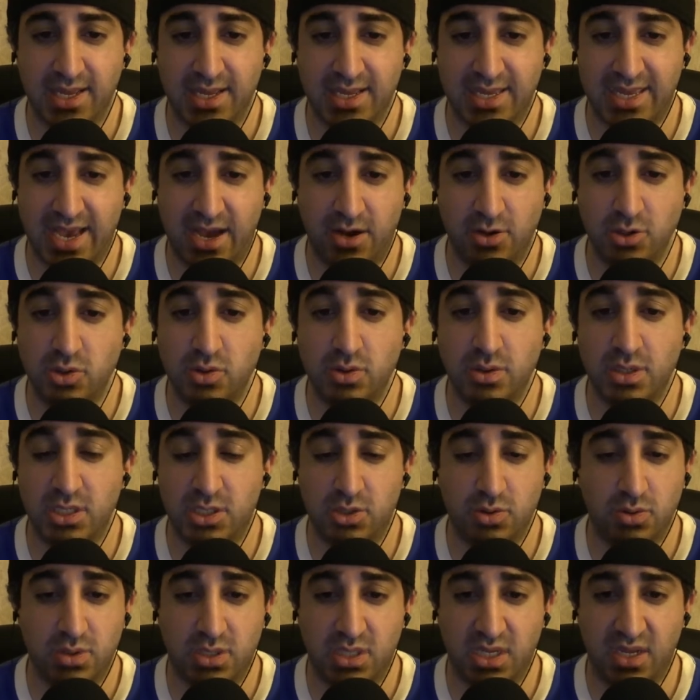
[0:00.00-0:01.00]

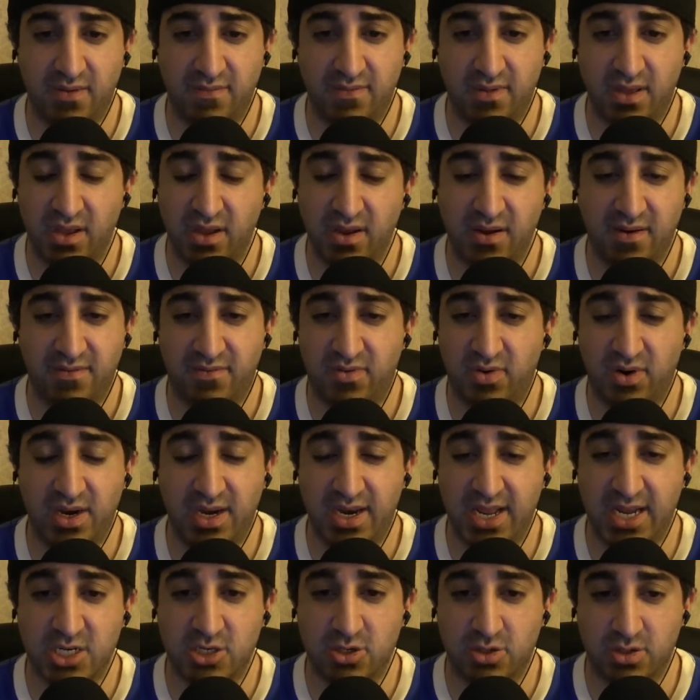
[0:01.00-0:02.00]
counterintuitive for a
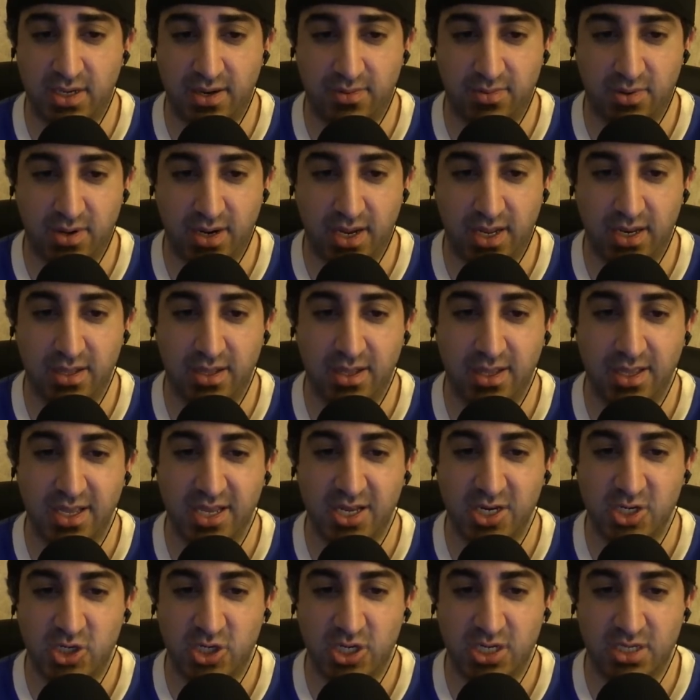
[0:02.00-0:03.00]
national Democrat.
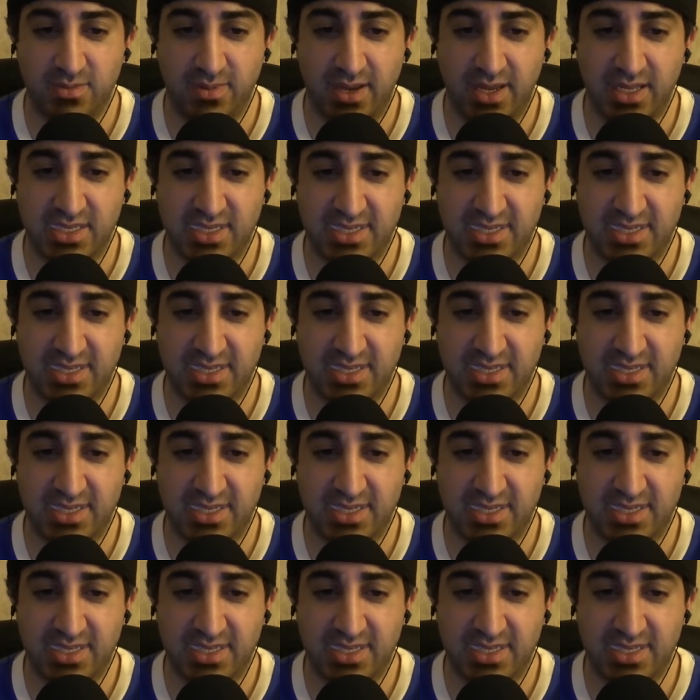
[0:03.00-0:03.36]
She has made